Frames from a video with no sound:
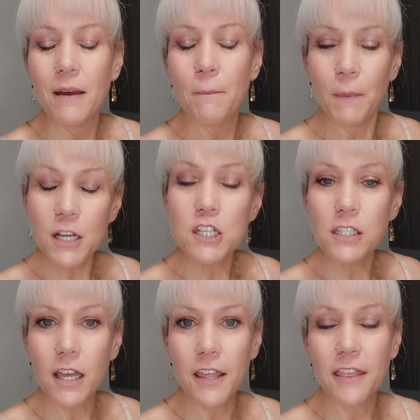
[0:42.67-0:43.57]

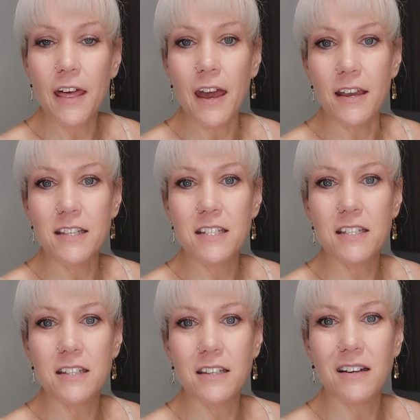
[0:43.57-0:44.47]
Much like
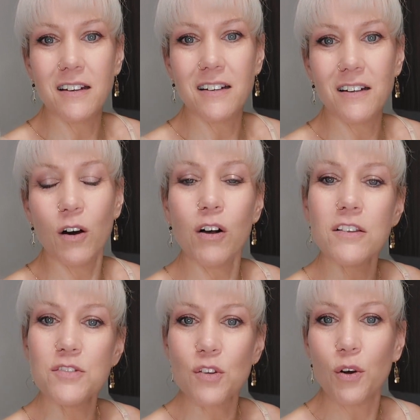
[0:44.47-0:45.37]
that,
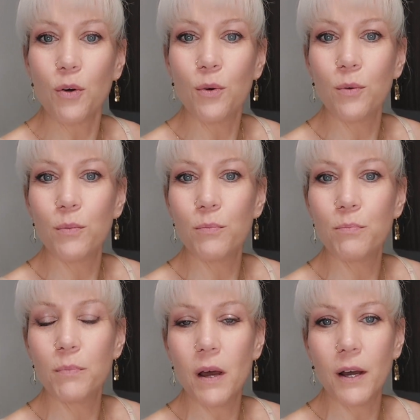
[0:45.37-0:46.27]
also
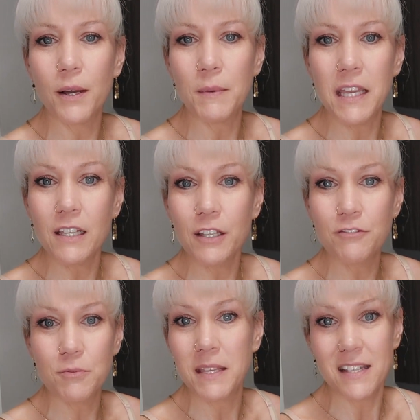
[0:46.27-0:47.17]
healing
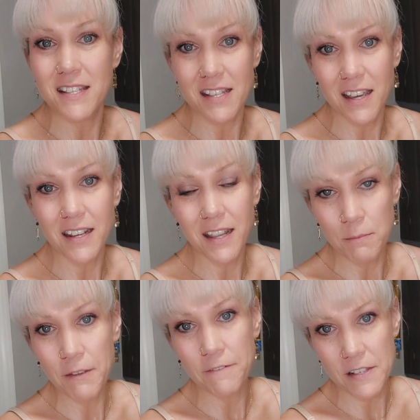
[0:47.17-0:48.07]
from the inside
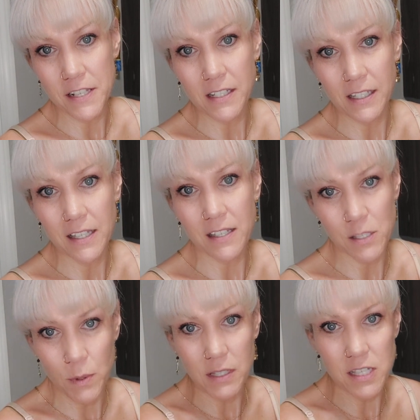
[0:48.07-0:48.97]
can be physically
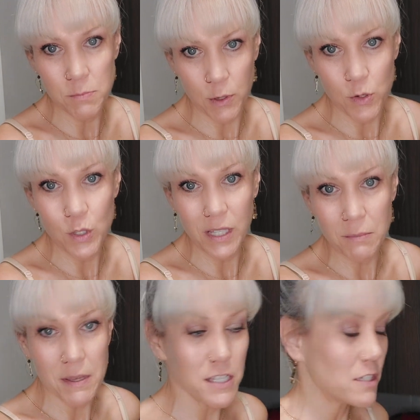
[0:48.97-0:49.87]
as well as
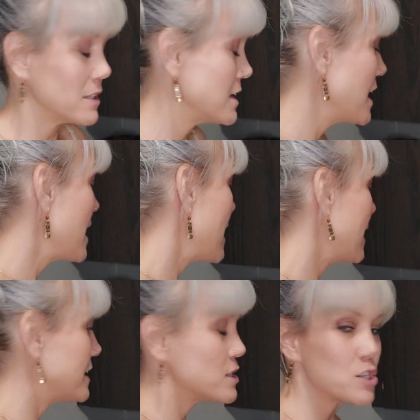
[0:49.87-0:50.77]
spiritually, mentally.
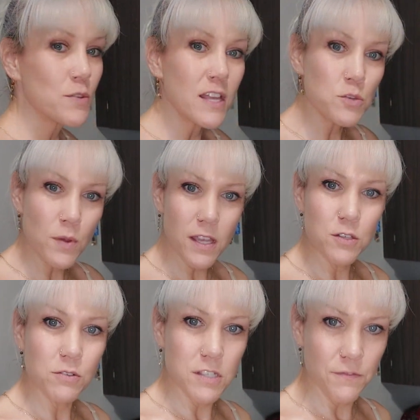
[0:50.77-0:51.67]
And so that's why I
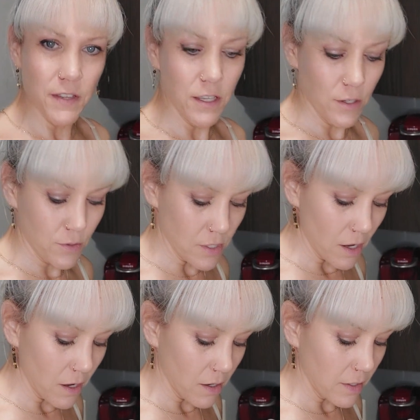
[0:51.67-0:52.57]
do these videos
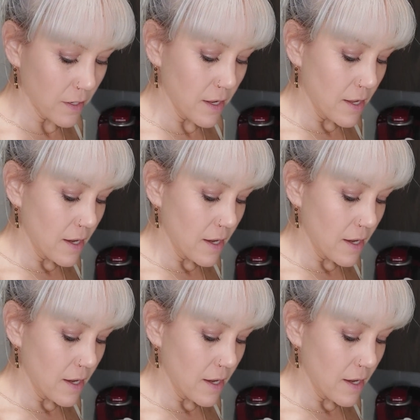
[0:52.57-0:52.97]
on